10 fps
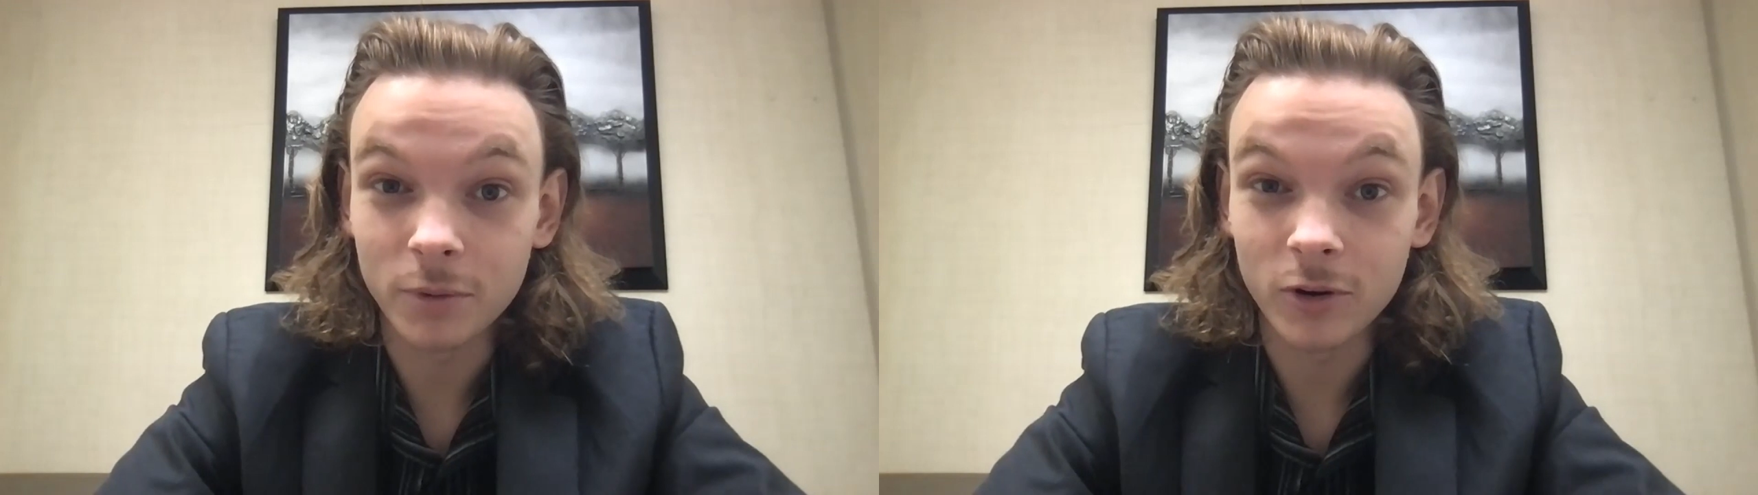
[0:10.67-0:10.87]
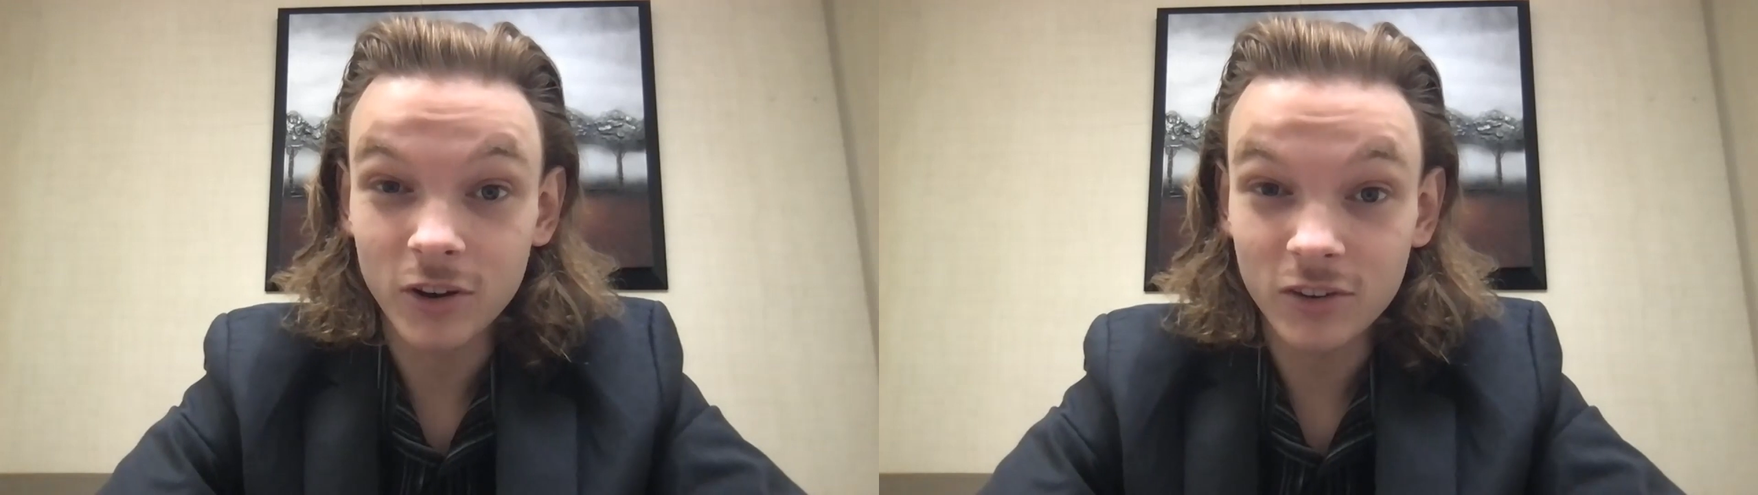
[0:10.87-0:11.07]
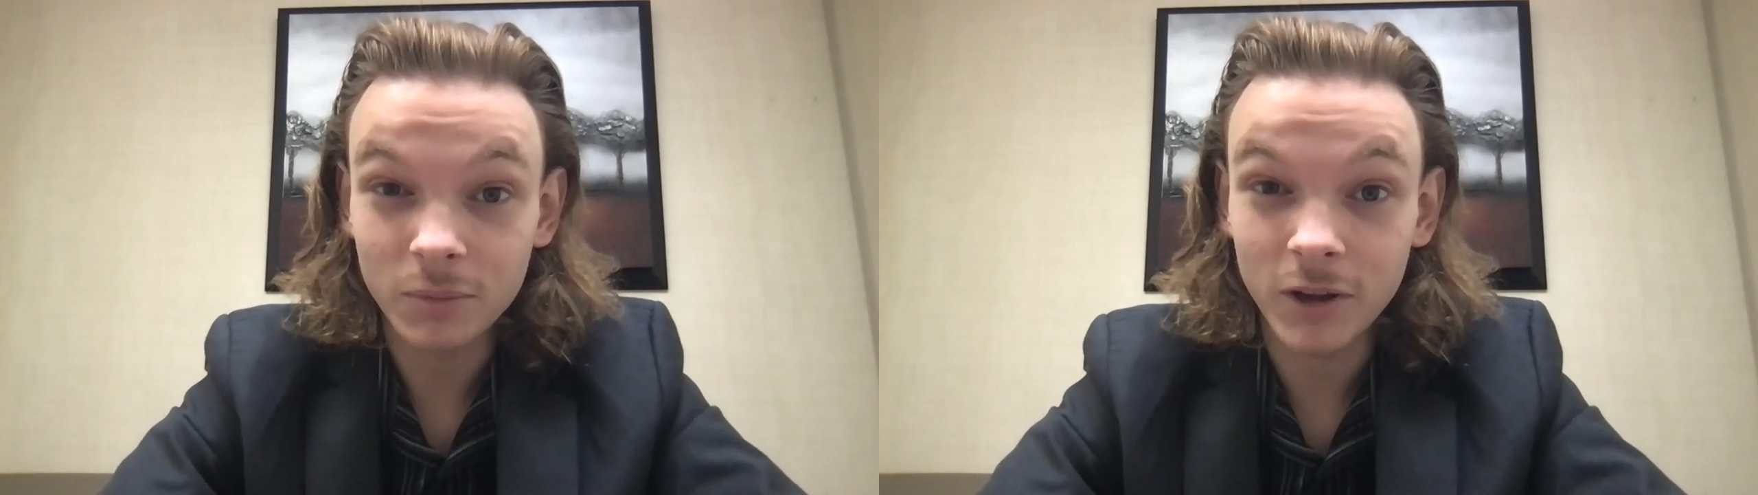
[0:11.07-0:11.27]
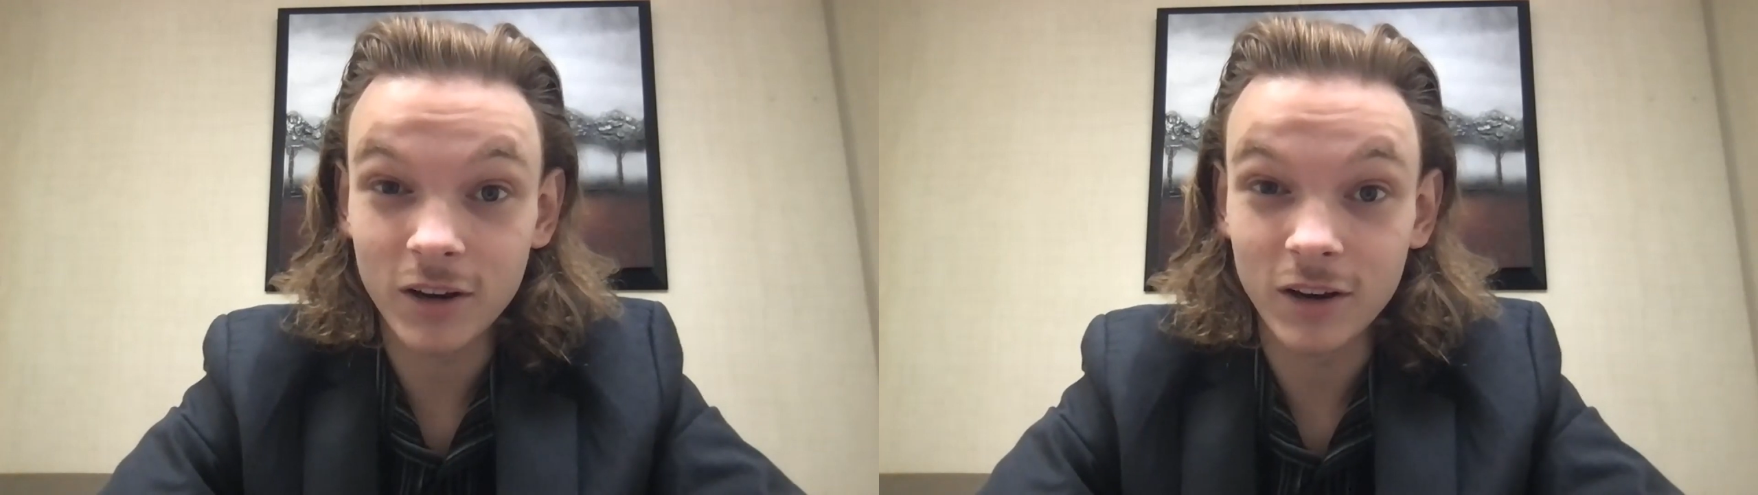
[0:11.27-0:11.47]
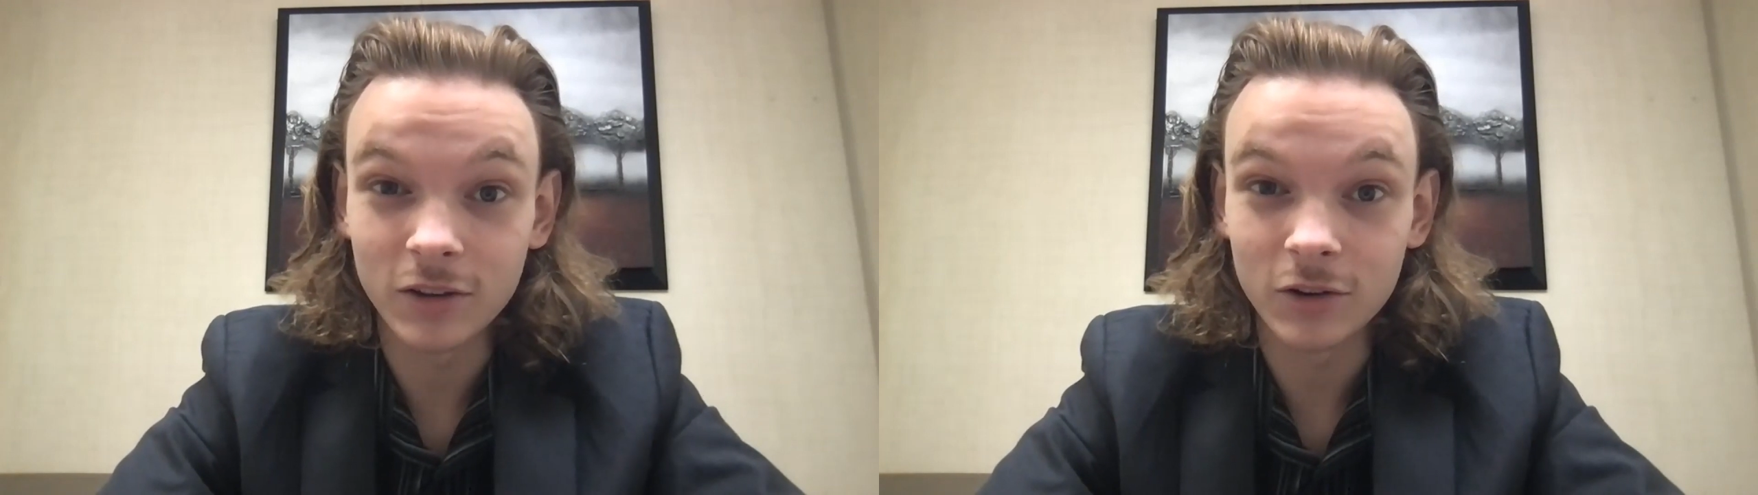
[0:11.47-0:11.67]

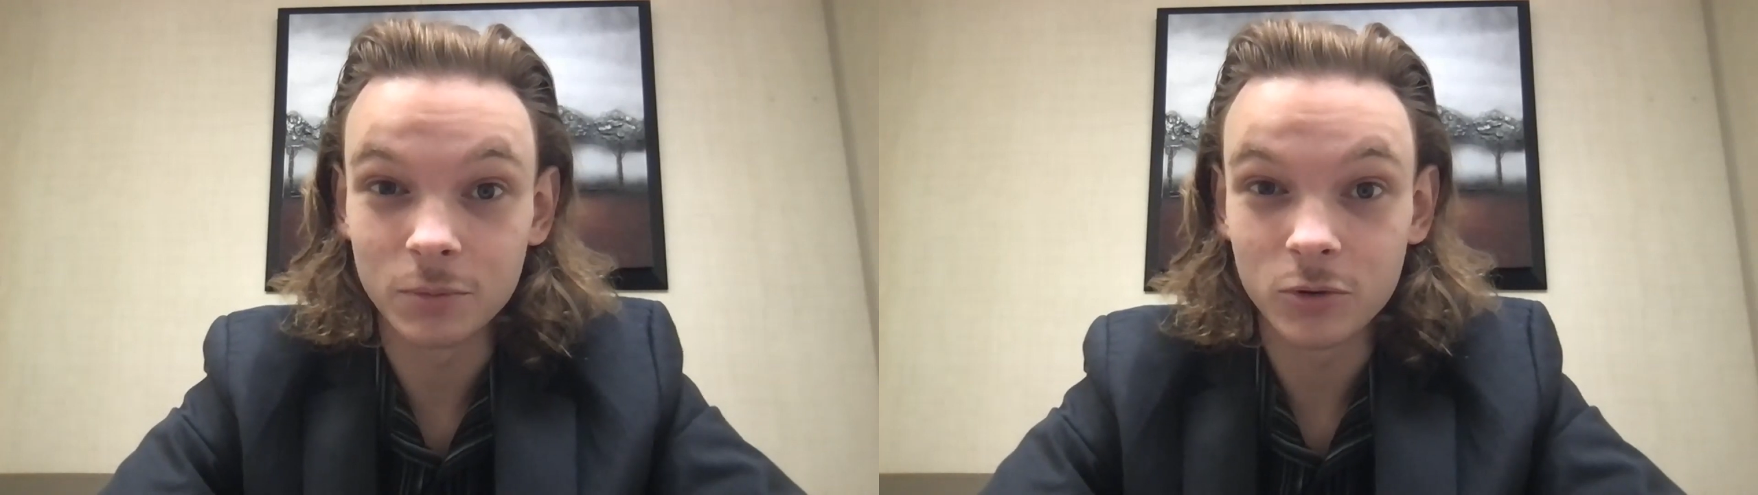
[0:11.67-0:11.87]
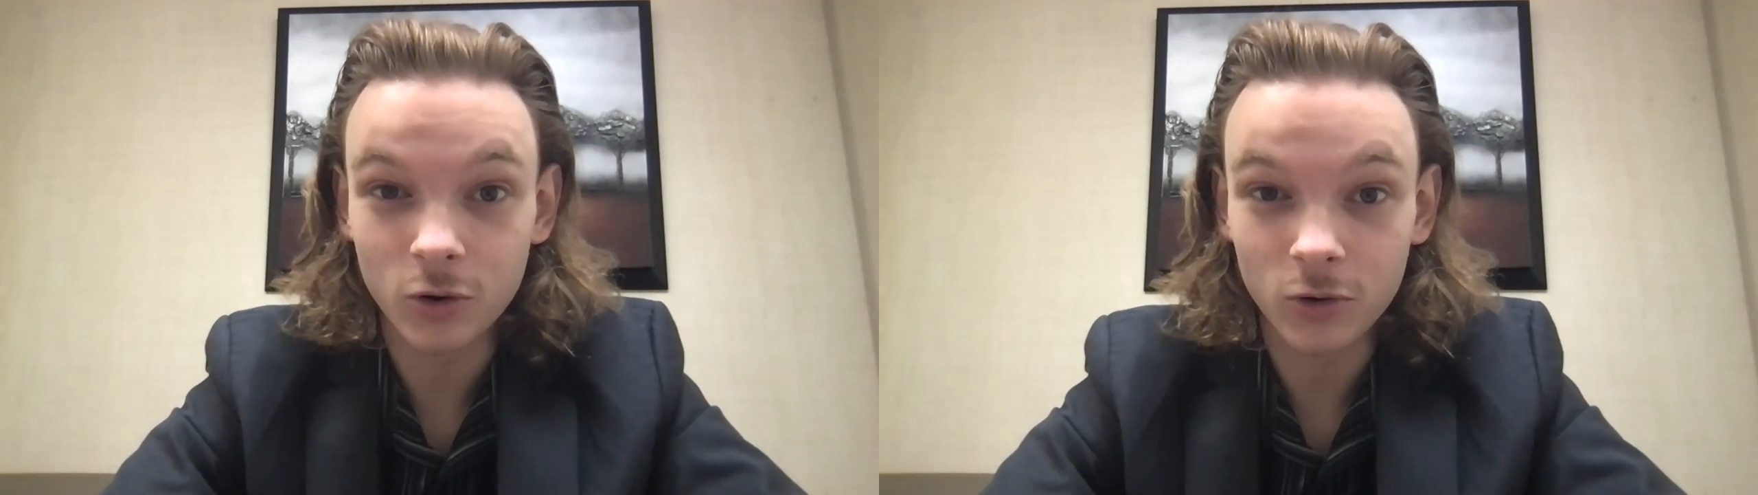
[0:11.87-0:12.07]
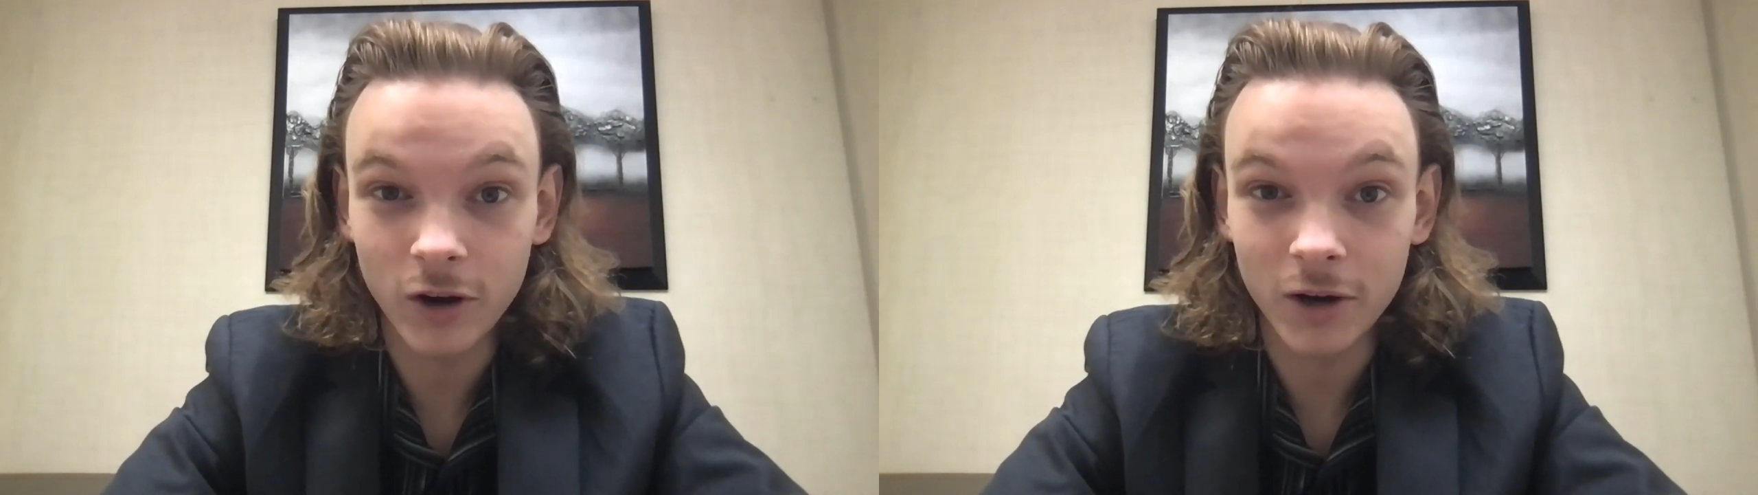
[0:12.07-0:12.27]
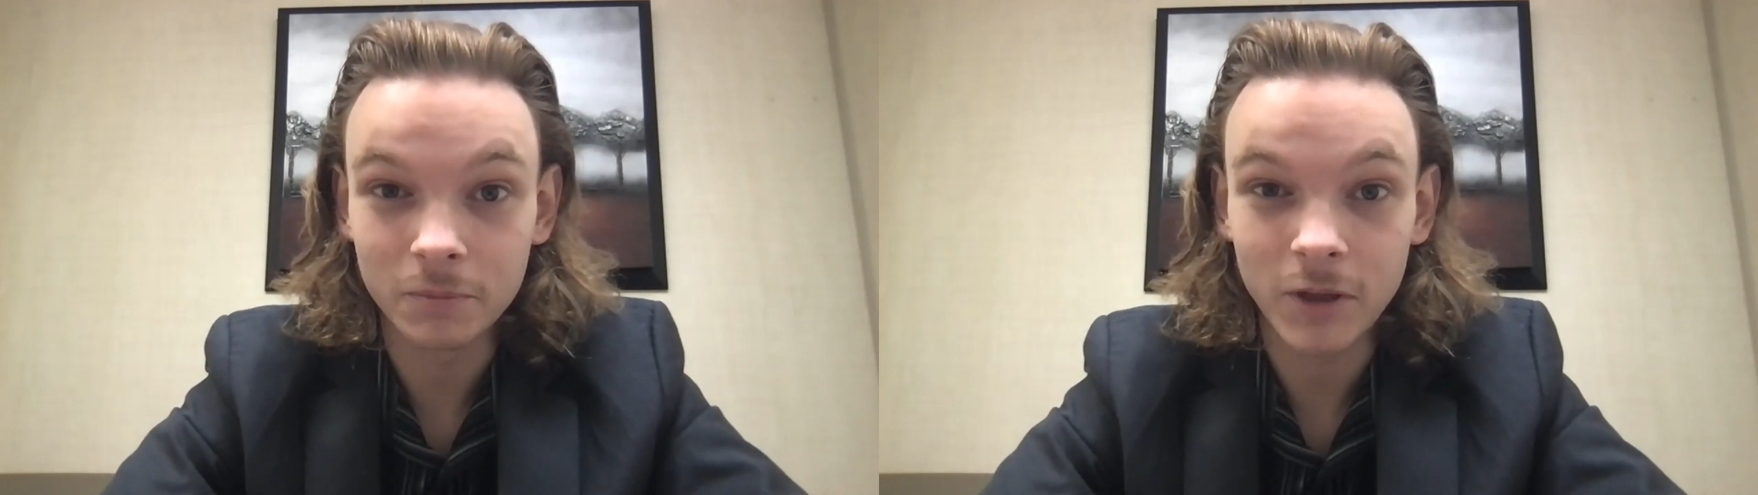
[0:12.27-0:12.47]
participated in their program.